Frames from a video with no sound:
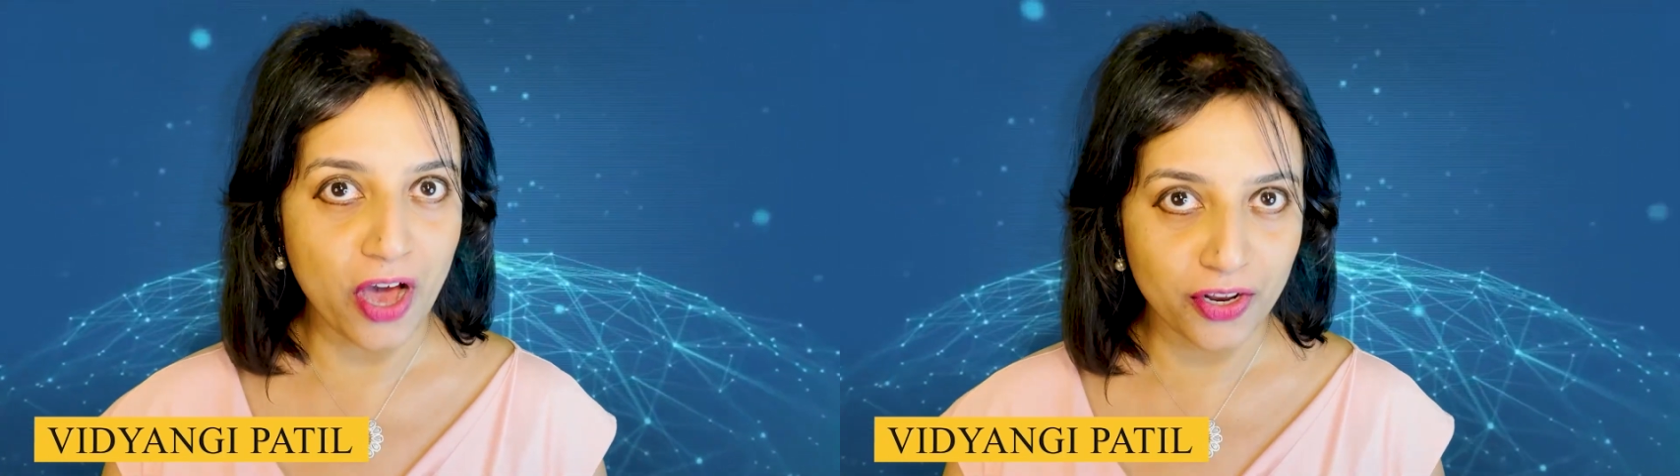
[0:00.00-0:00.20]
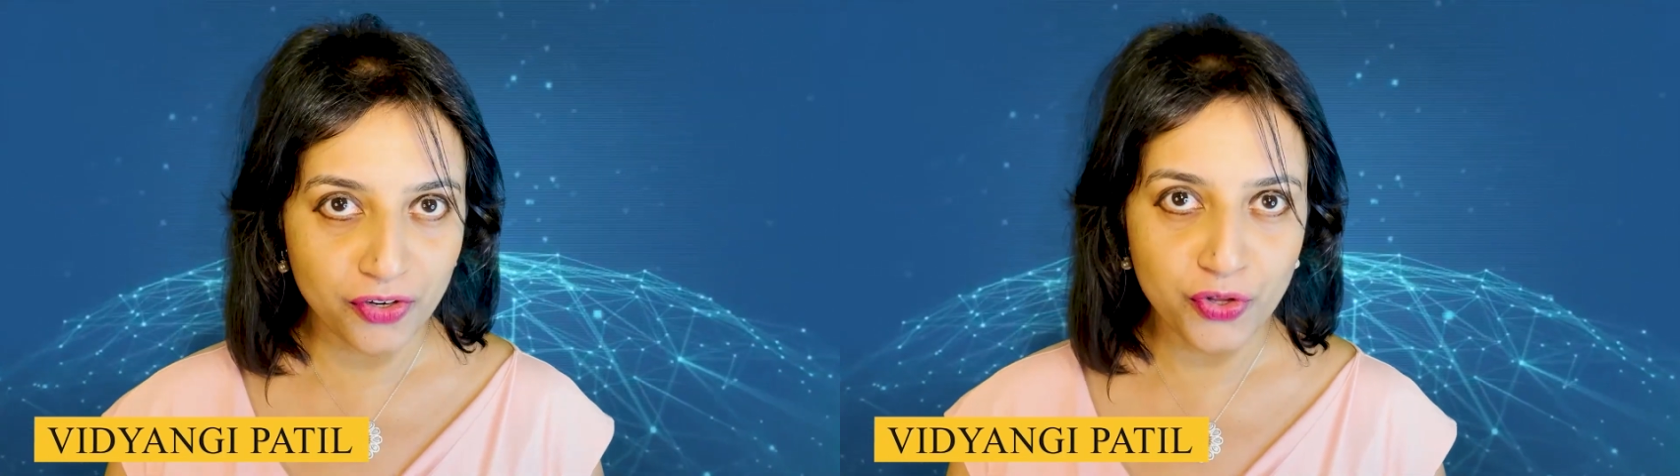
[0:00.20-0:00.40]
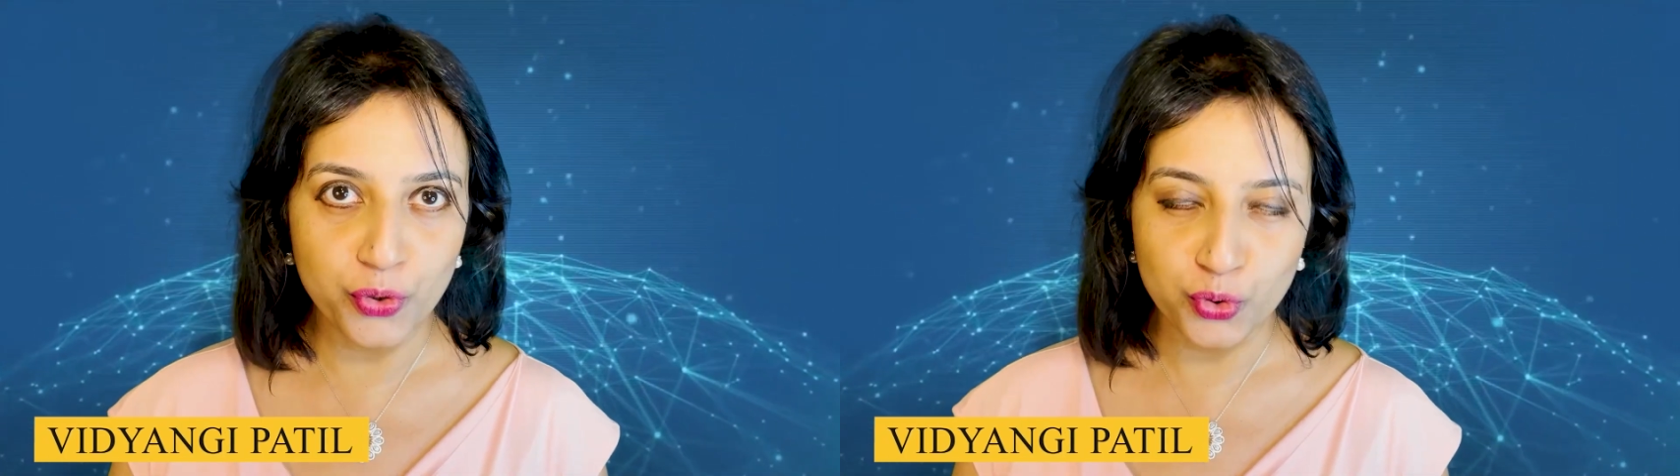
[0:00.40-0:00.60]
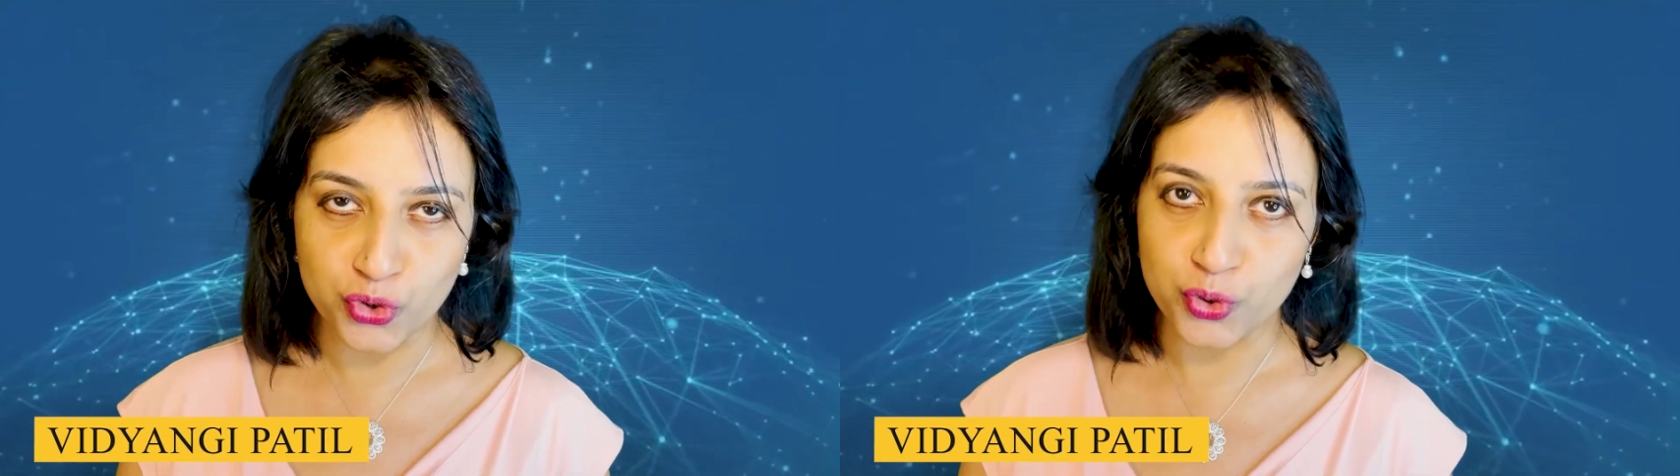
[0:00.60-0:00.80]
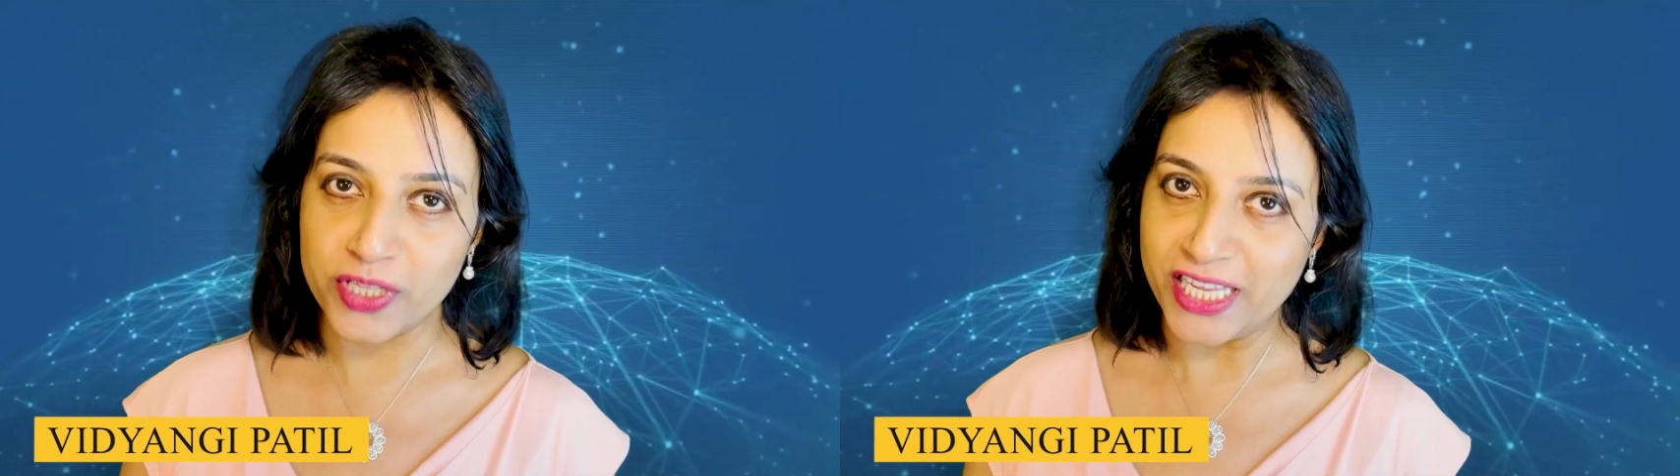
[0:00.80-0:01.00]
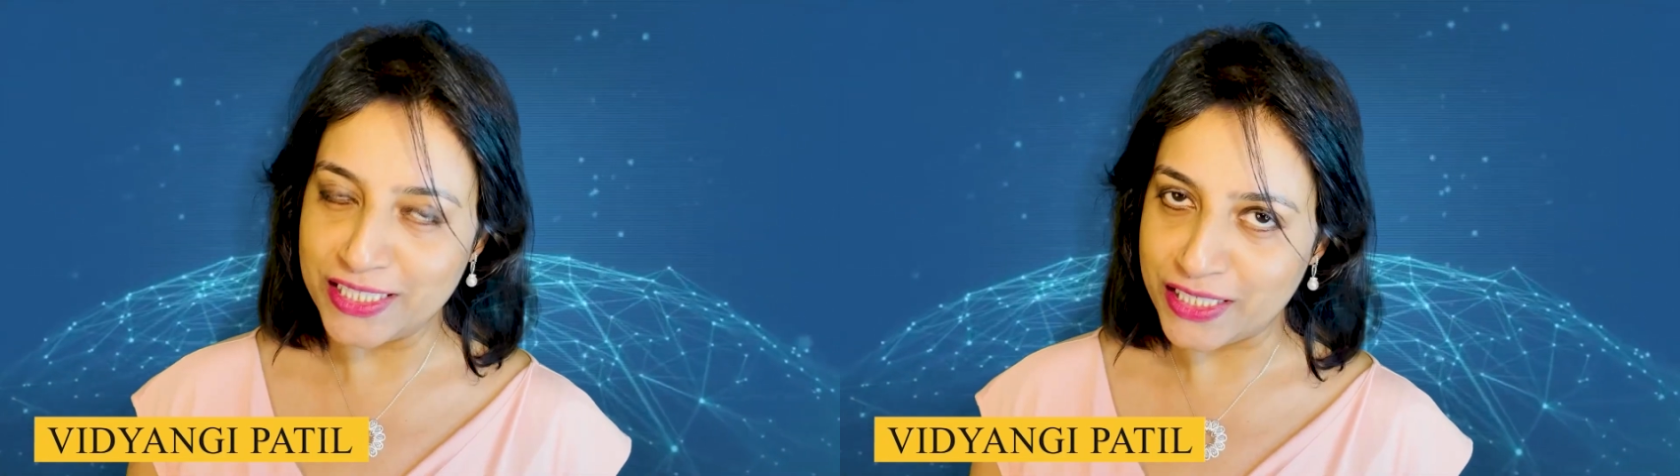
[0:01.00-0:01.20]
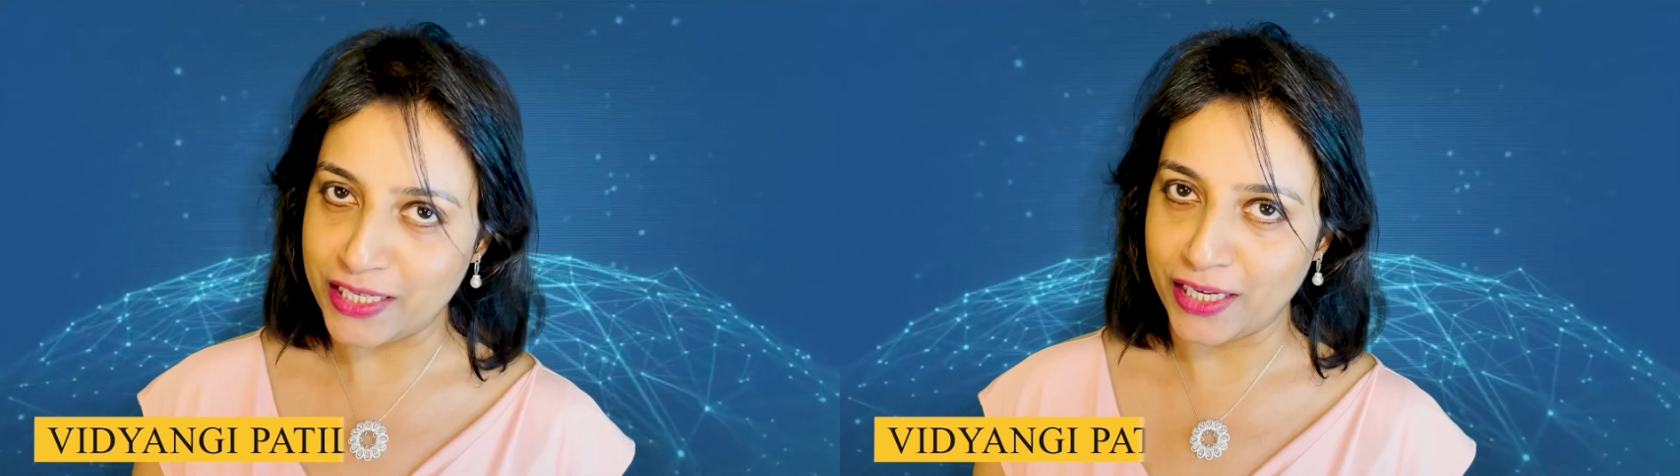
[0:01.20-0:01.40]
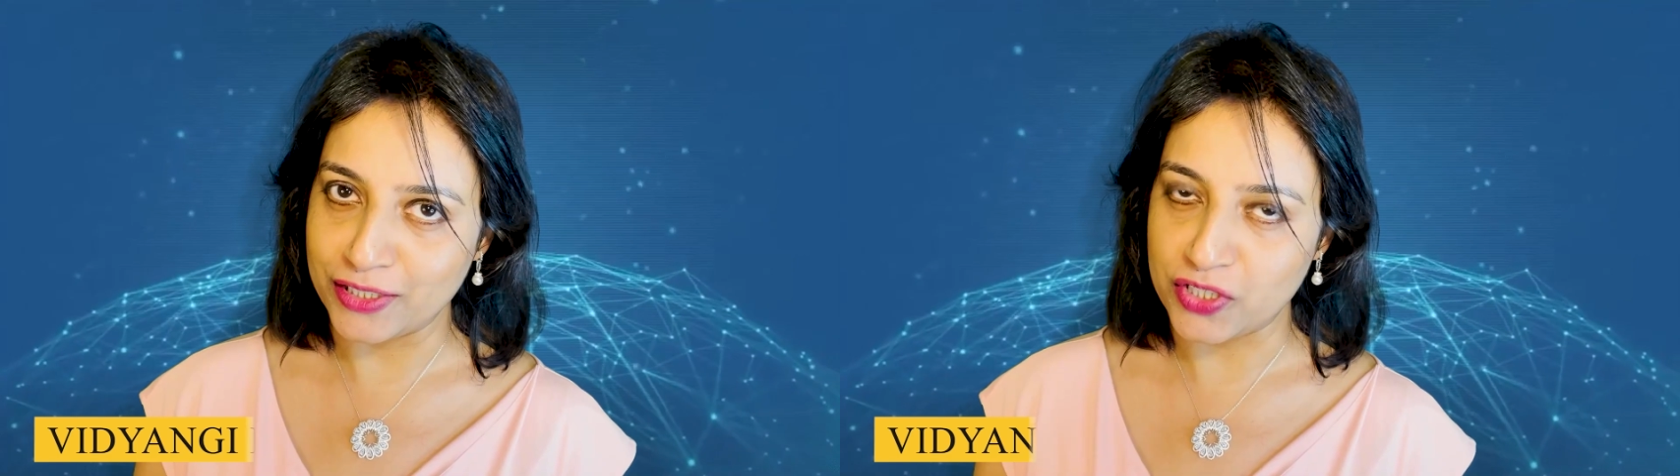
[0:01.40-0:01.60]
unusual
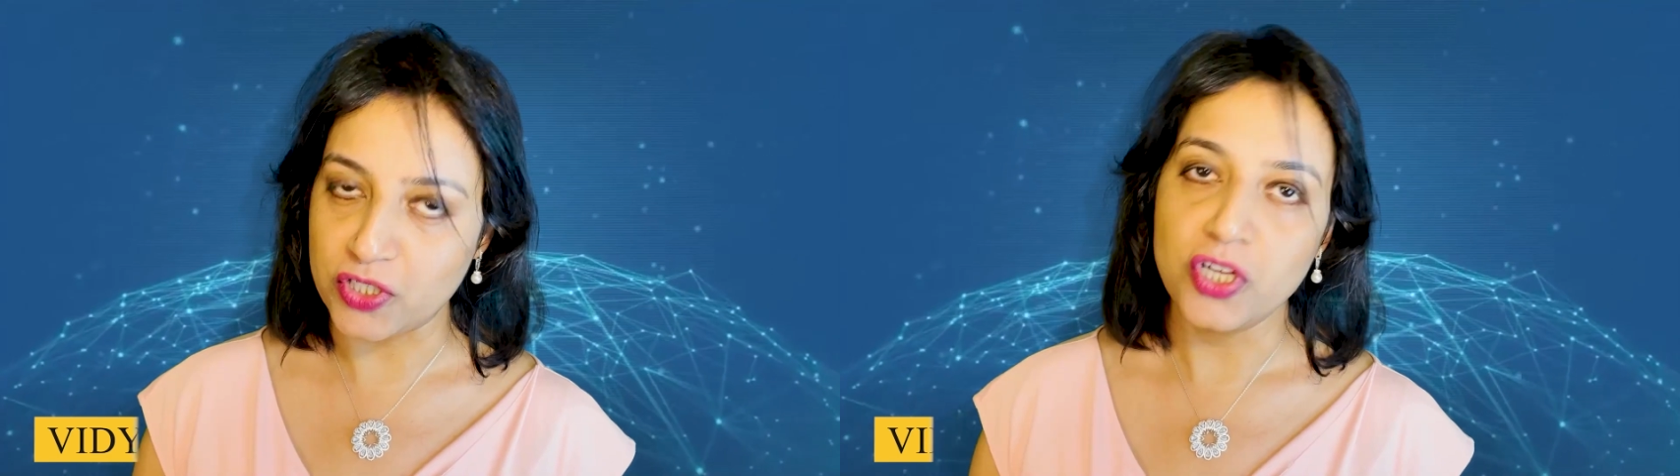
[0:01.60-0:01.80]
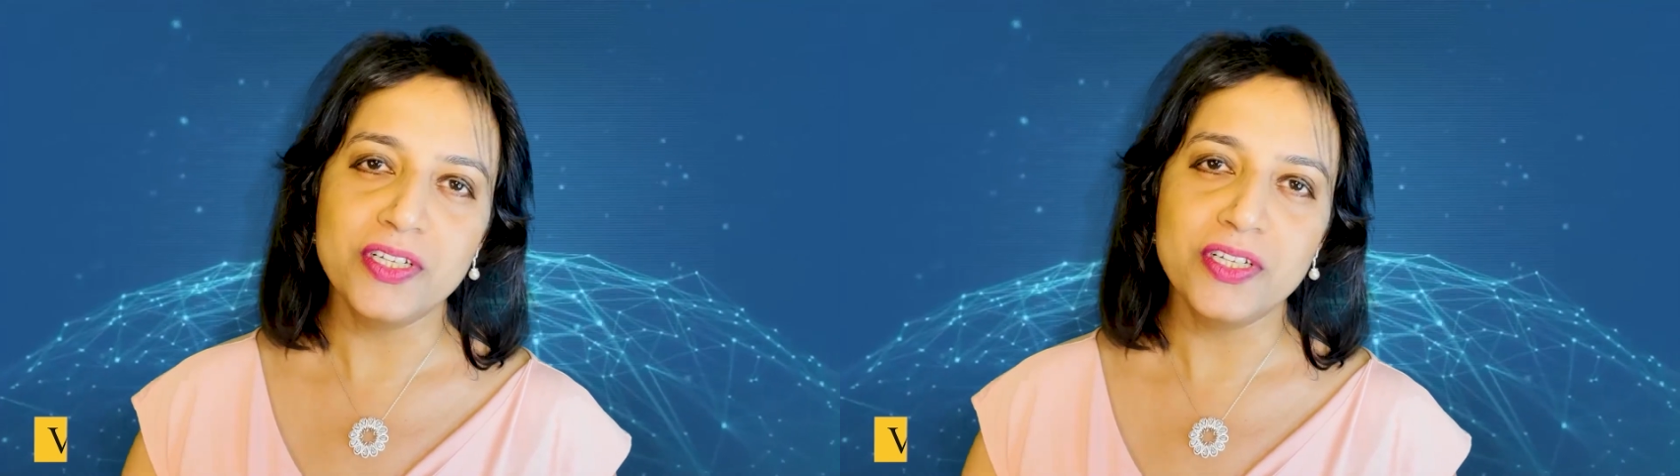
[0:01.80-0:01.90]
insights.